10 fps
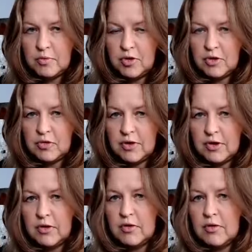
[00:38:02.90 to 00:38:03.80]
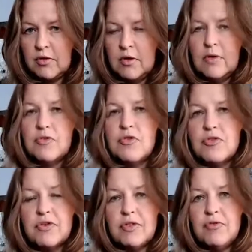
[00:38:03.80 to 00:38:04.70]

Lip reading: my pointer finger. So just get the